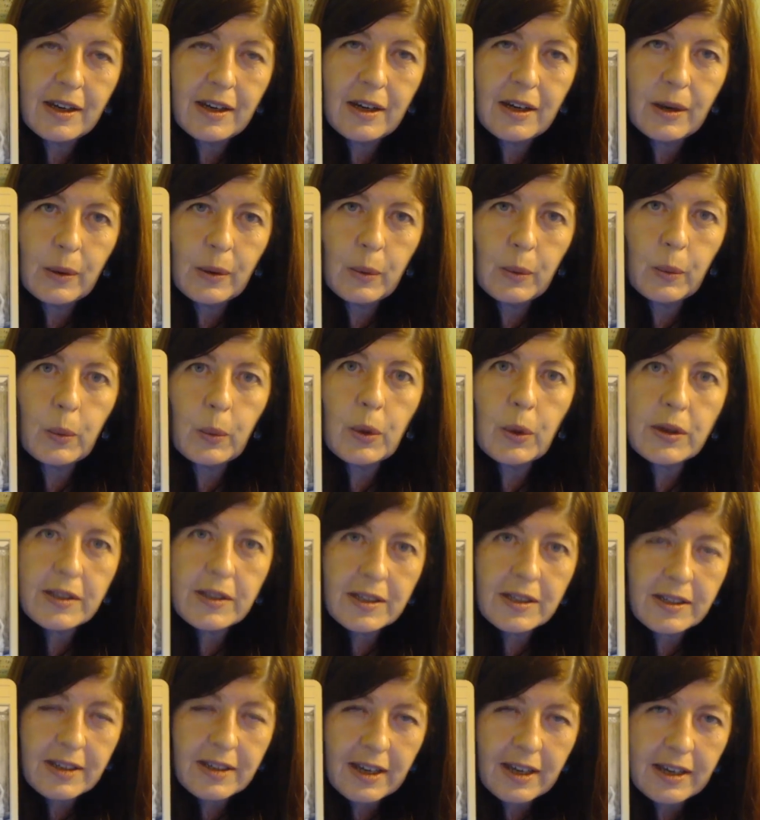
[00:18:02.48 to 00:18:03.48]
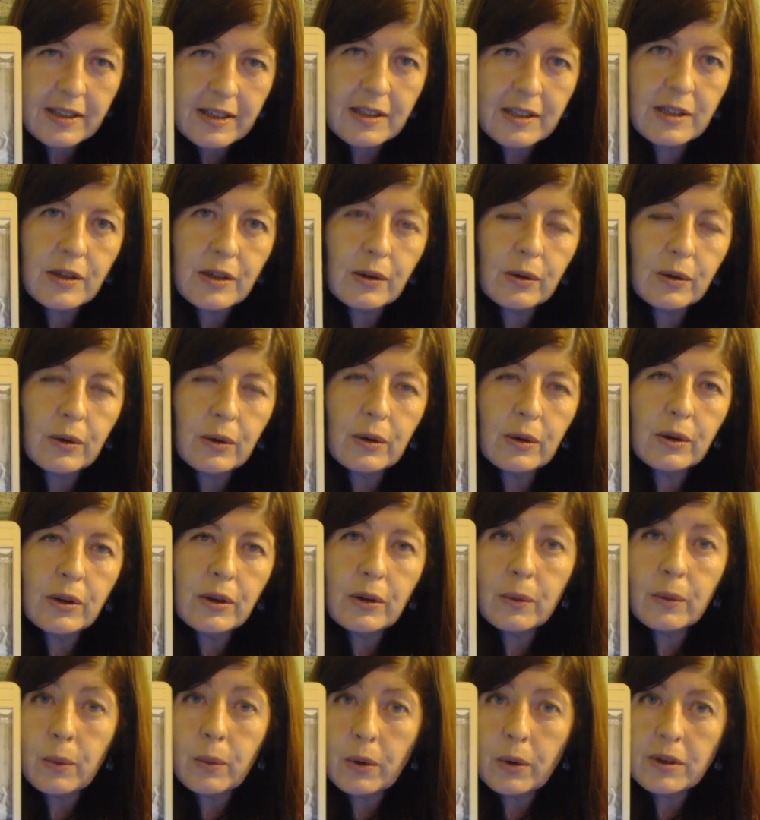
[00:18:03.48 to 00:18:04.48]
what it is you're
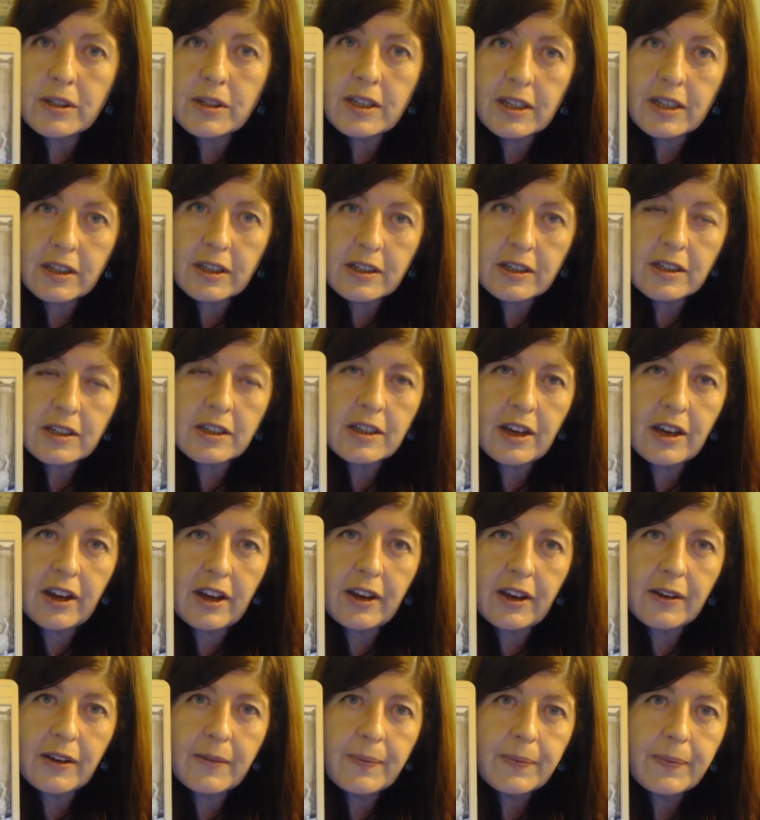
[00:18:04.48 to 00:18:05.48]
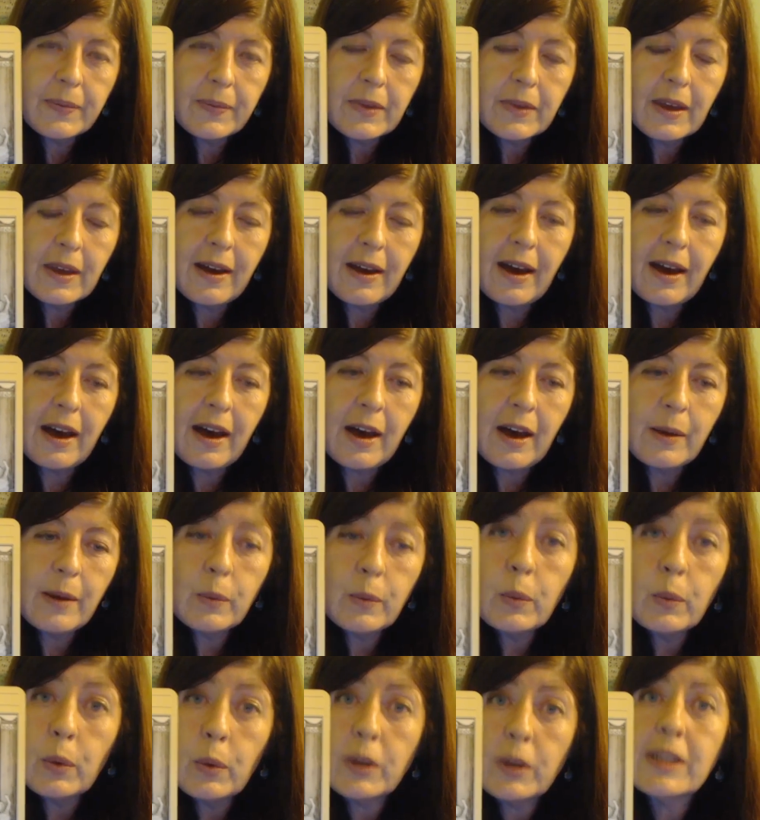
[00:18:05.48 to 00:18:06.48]
wanting to do, what
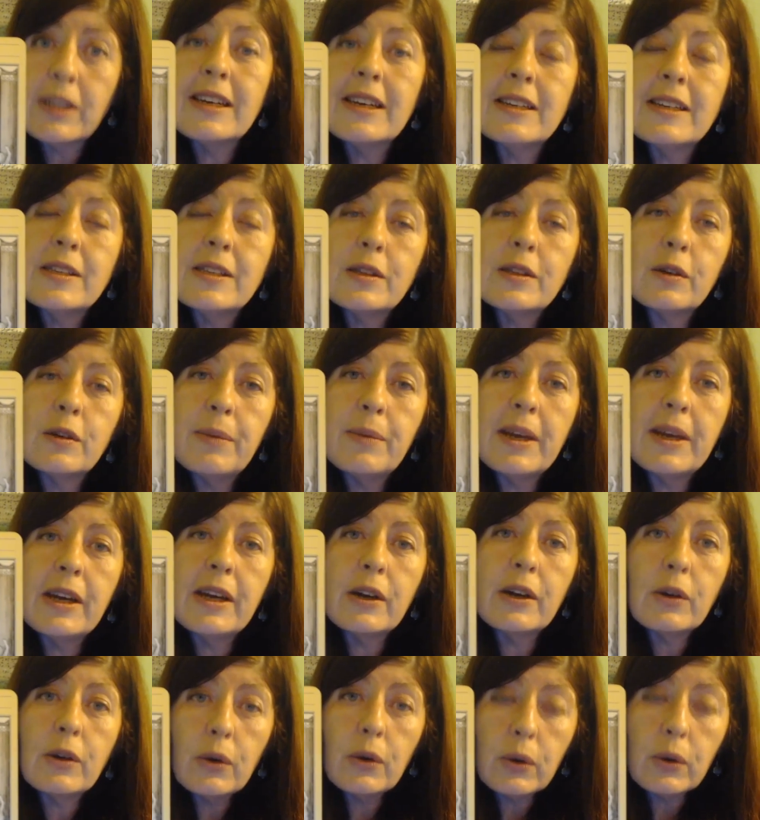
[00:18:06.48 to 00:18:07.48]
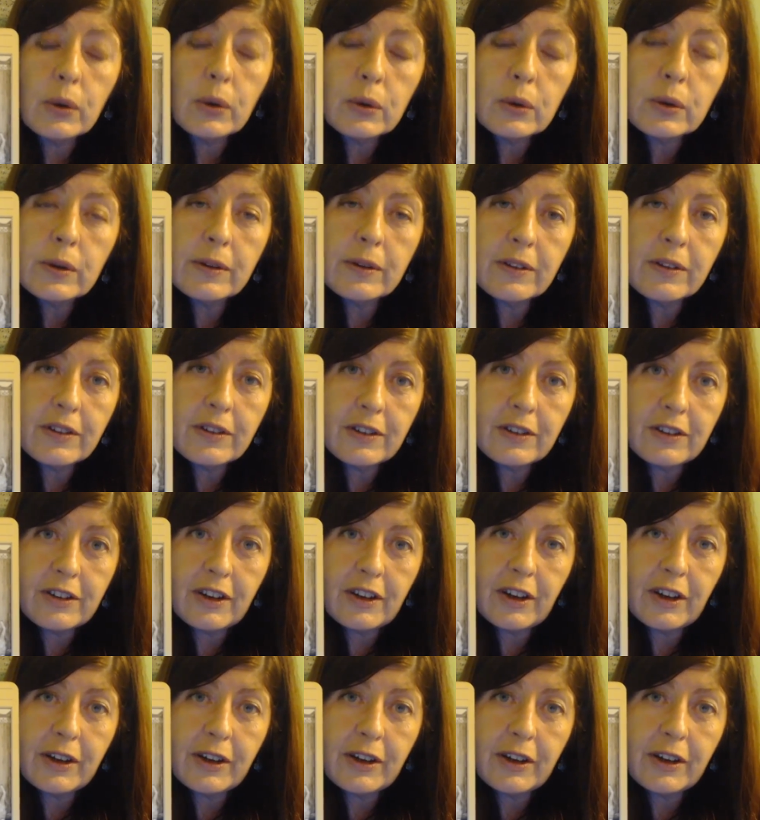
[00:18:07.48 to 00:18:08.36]
it is you're being called to do.